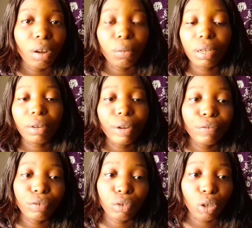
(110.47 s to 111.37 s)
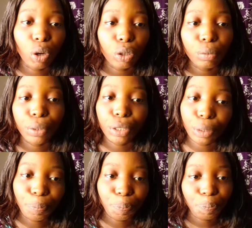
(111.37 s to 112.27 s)
I'm really grateful to God.
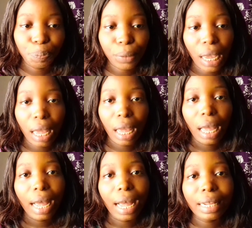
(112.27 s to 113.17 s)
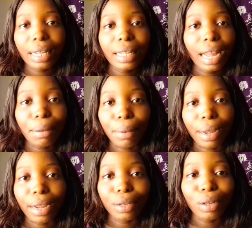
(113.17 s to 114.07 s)
But at that time,
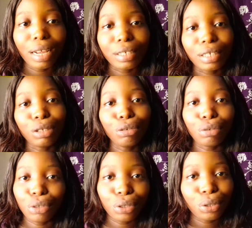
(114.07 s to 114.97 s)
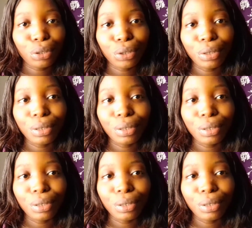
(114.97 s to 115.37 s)
you know, as a youth,